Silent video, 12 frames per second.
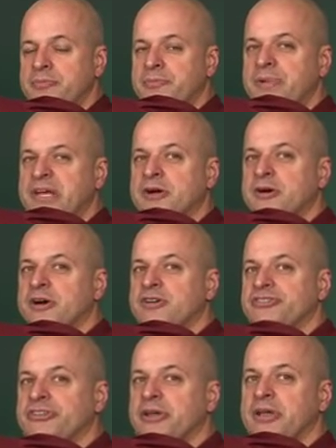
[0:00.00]

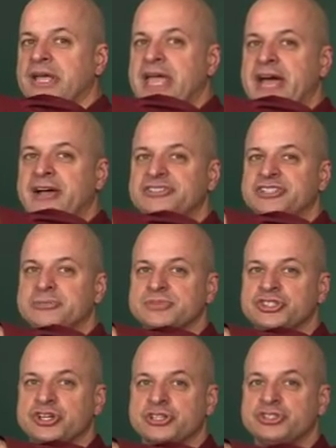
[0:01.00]
Because calcium
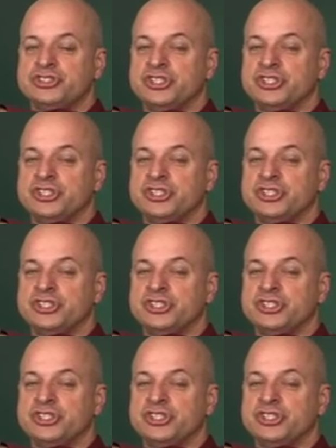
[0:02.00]
starts